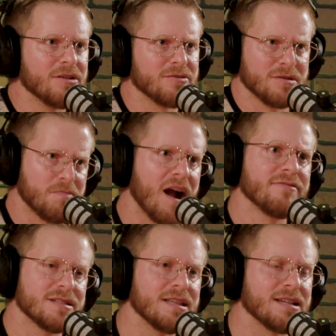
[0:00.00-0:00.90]
you know, there's a
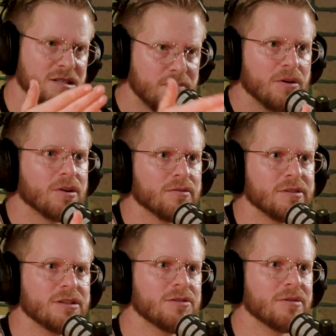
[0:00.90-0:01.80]
prophecy that spoke
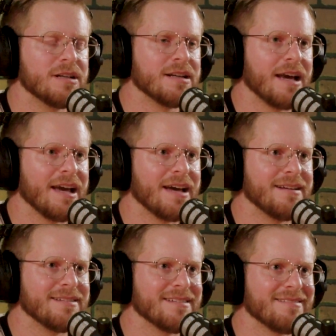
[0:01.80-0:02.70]
over you,
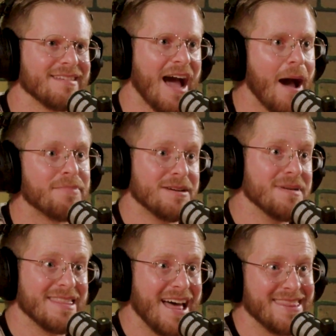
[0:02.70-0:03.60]
and that happened to
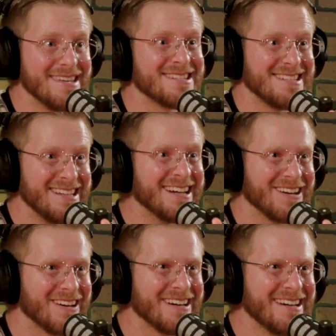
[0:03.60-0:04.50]
be that this
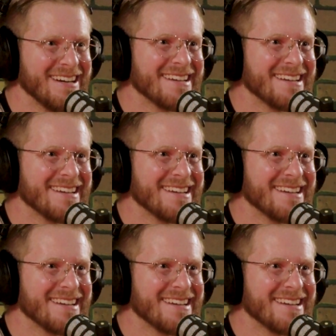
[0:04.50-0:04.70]
year,